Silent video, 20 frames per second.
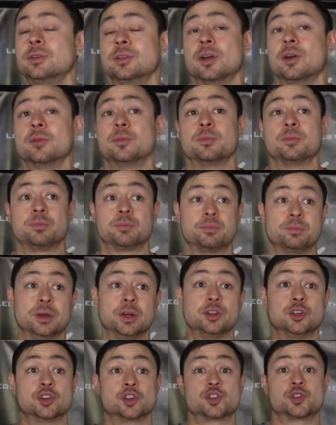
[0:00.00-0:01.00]
you know,
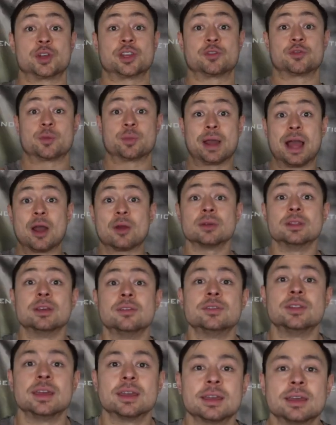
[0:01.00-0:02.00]
build your strength for
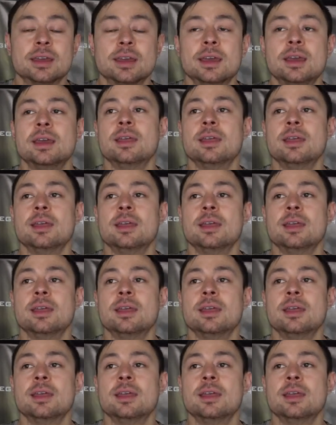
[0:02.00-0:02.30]
powerlifting,